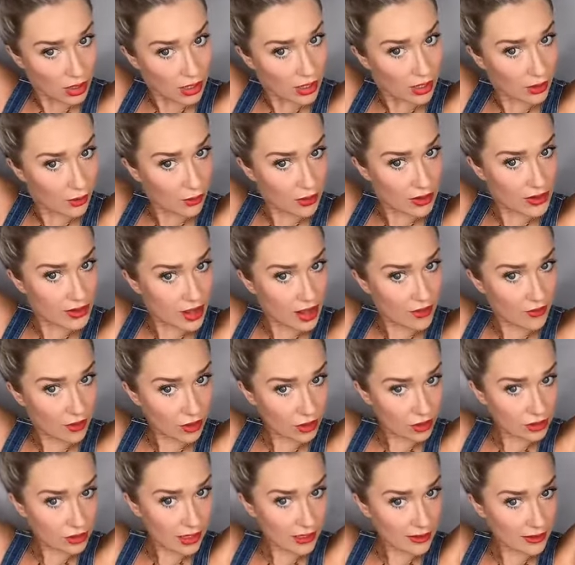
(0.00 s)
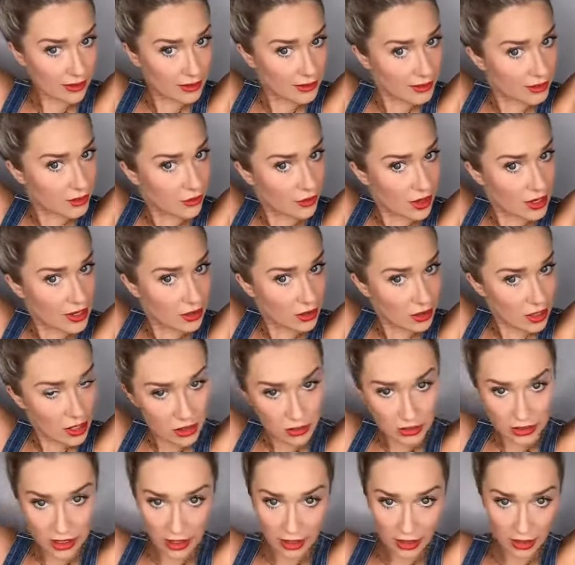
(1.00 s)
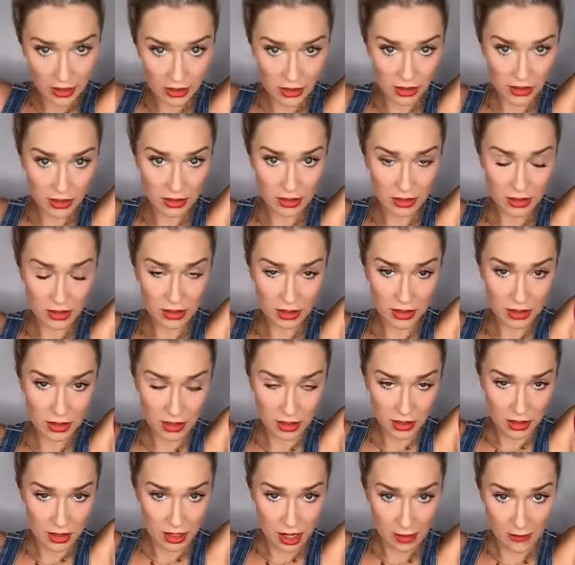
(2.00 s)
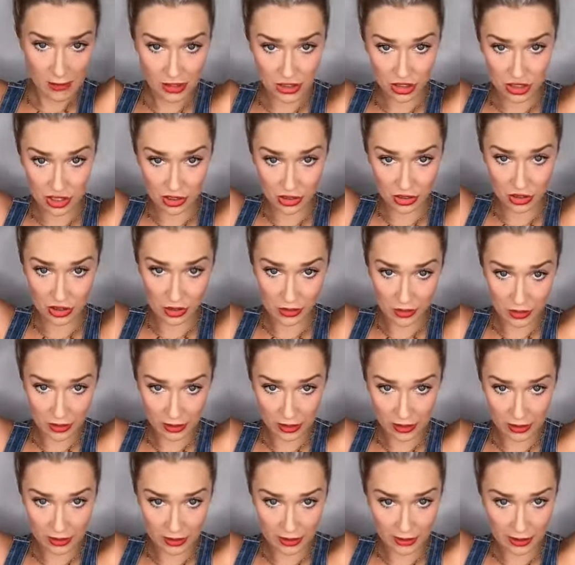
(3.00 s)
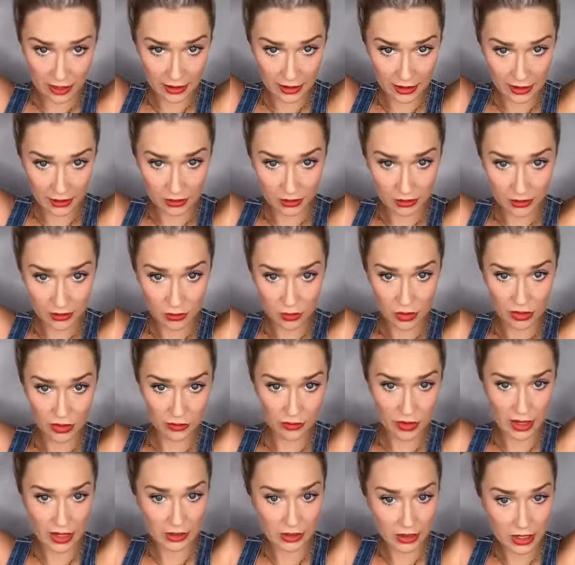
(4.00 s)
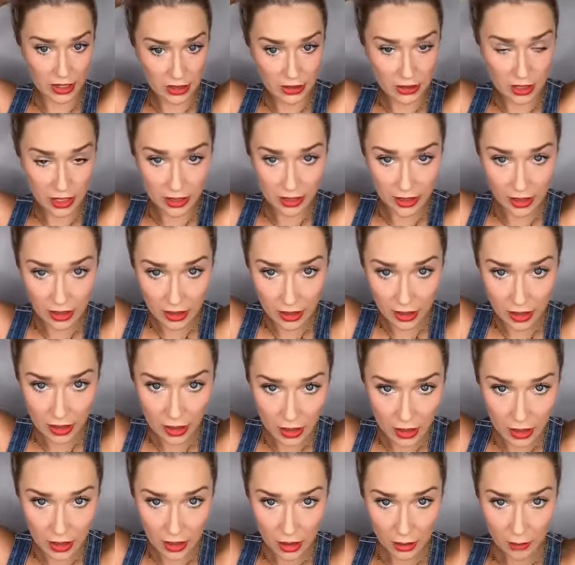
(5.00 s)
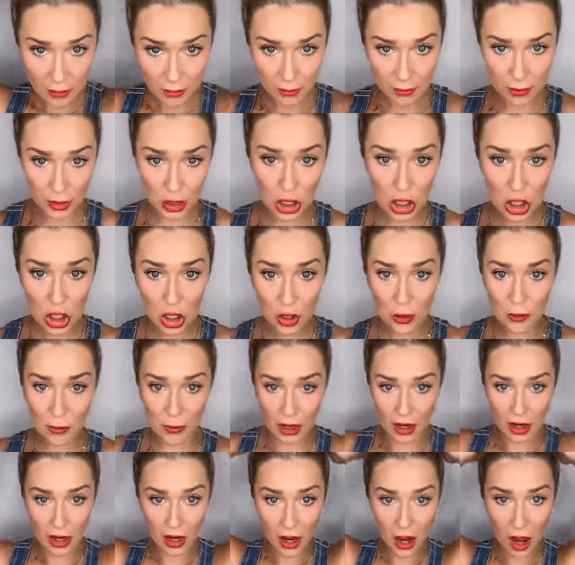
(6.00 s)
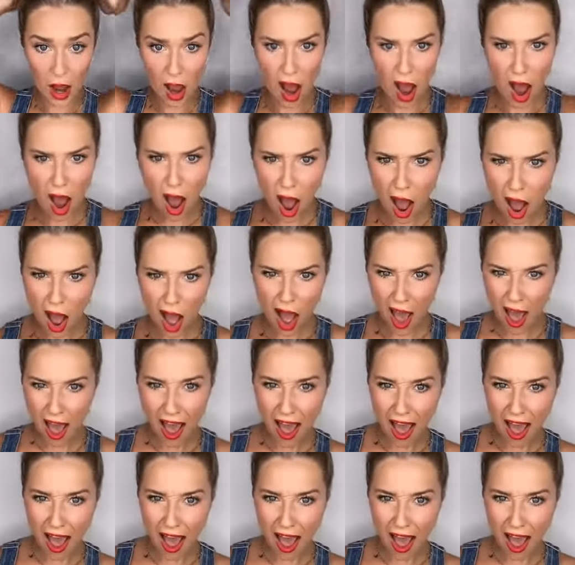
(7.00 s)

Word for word: it would never look like this in a regular hair tie. I'm actually gonna show y'all here in a second with a regular hair tie. Boom!